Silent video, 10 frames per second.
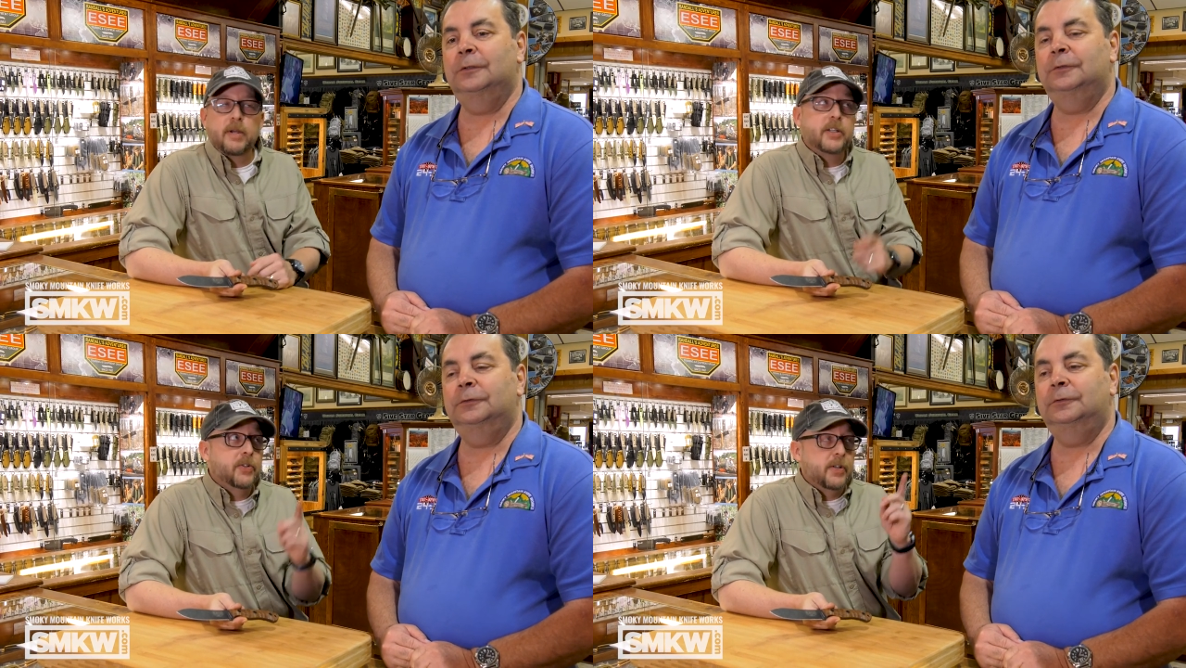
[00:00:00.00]

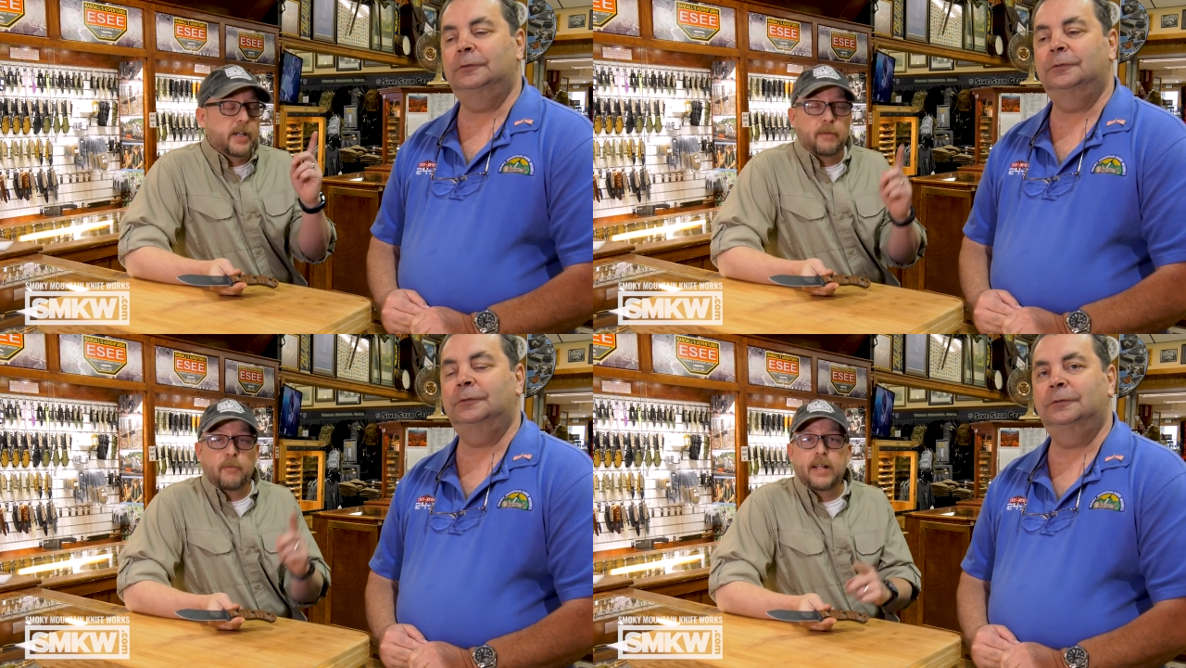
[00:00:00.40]
Speaker 1: Make sure you
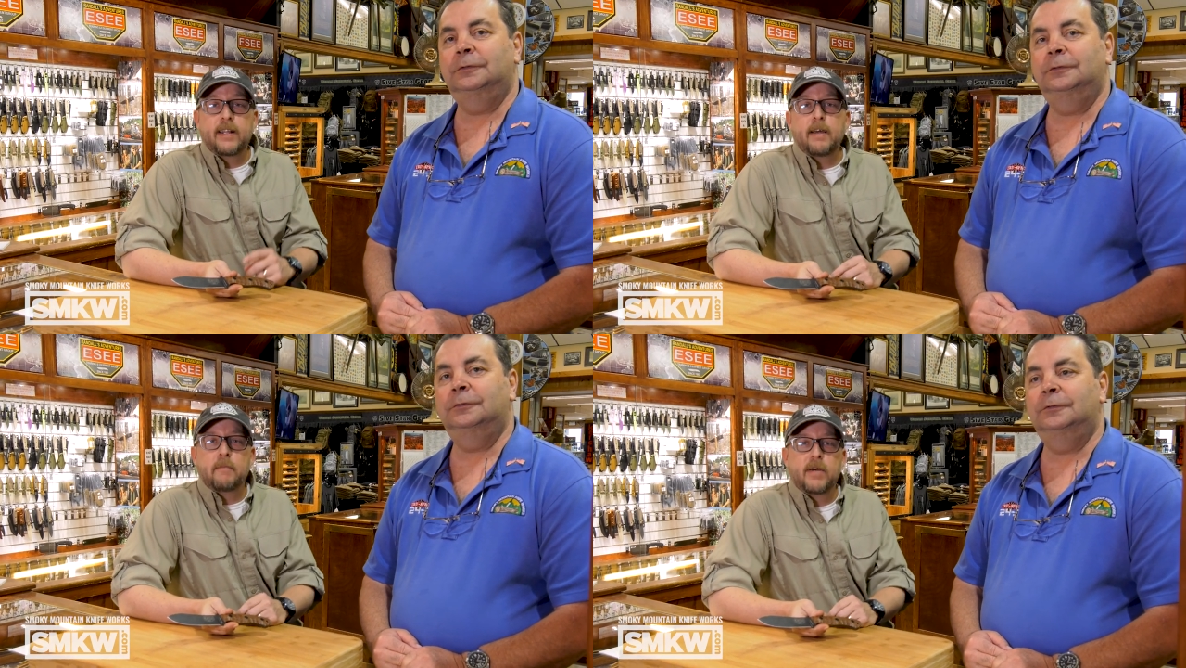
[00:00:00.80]
ring
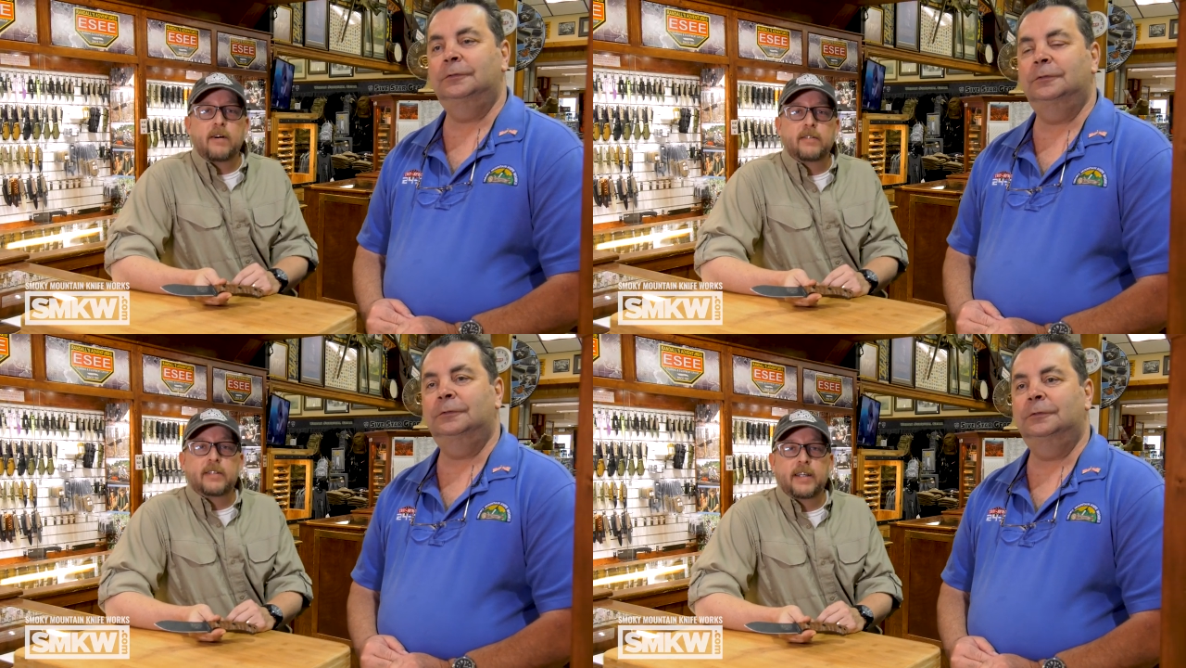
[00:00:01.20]
that
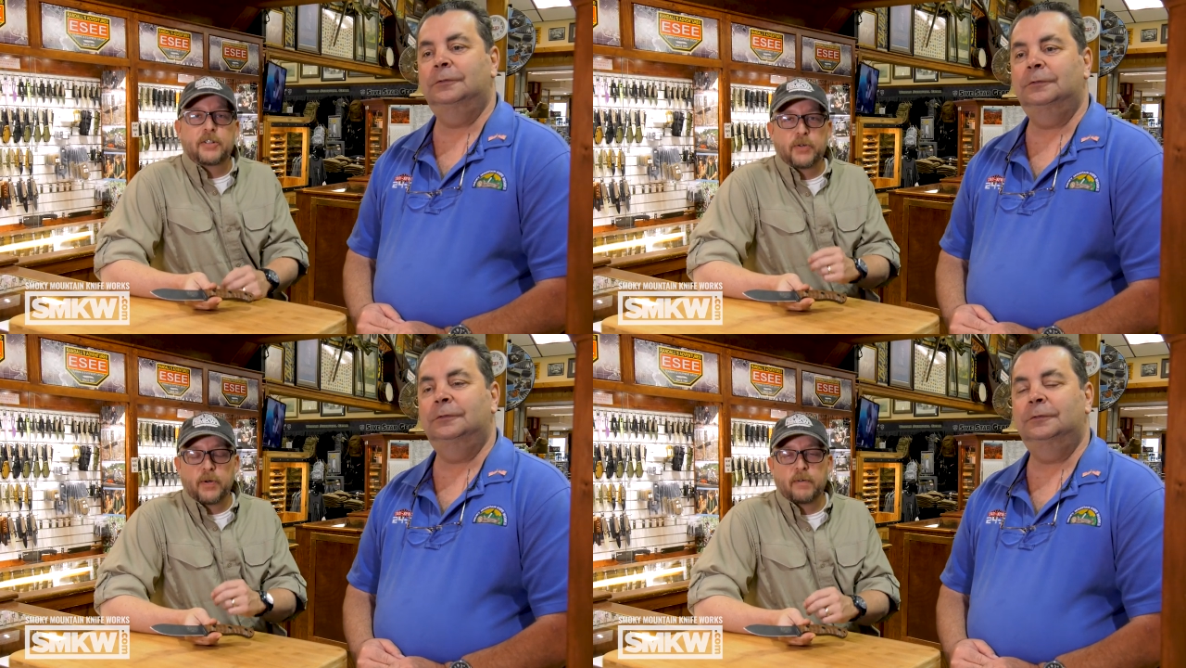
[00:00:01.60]
bell to
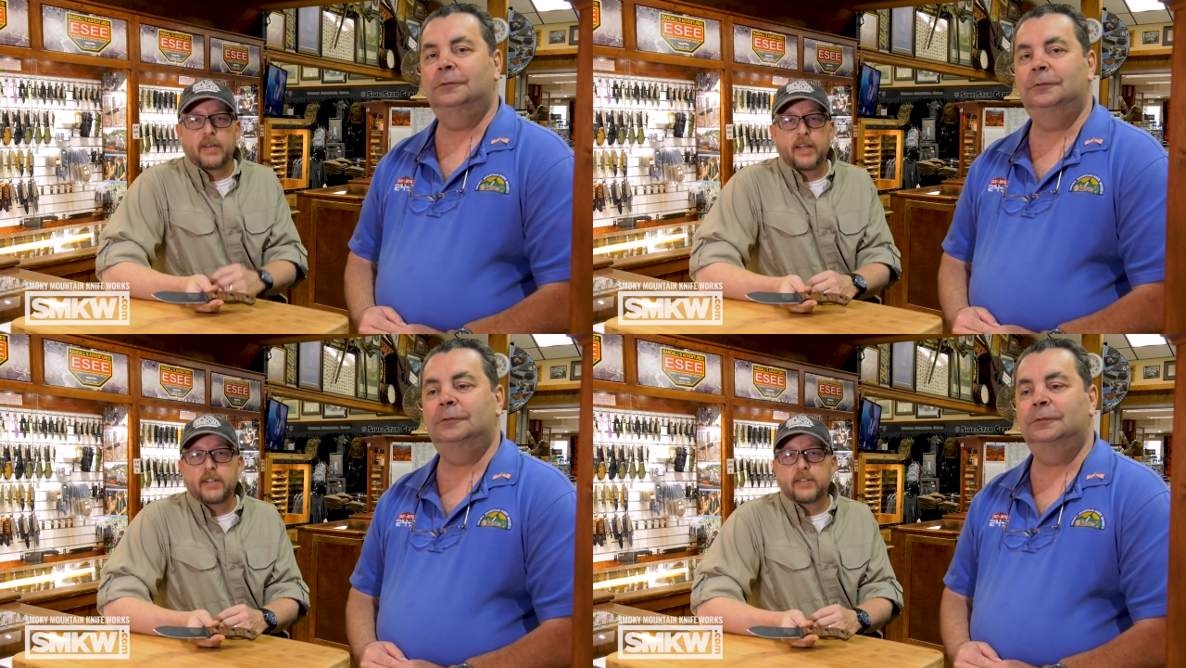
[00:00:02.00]
get your
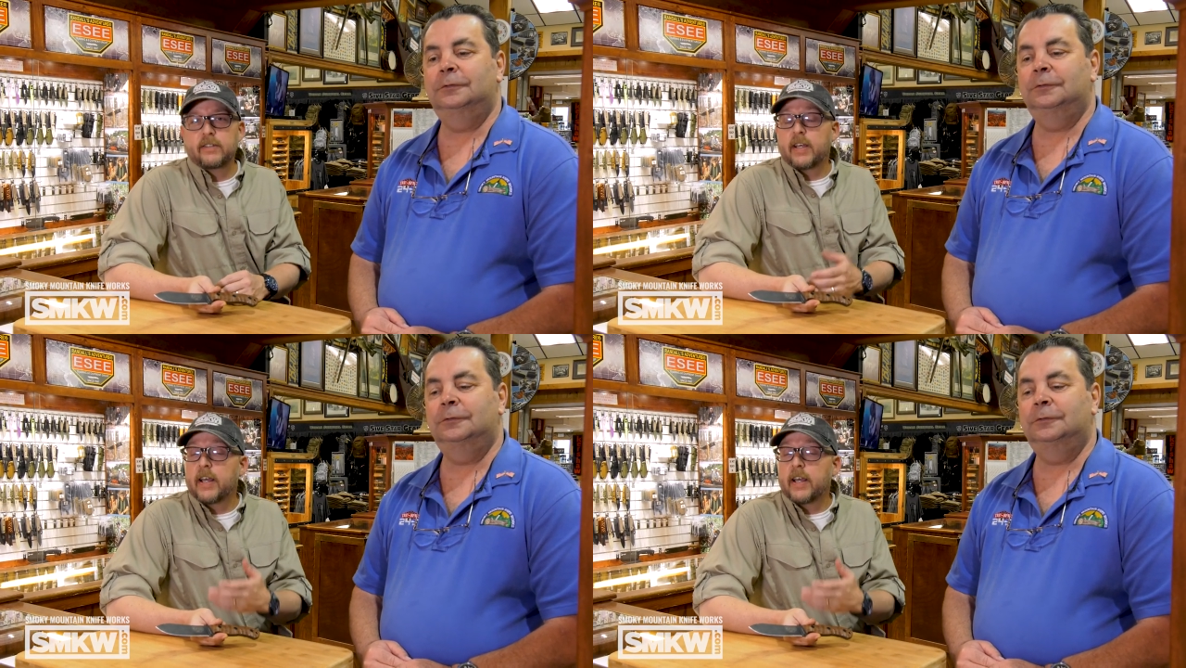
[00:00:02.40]
notifications.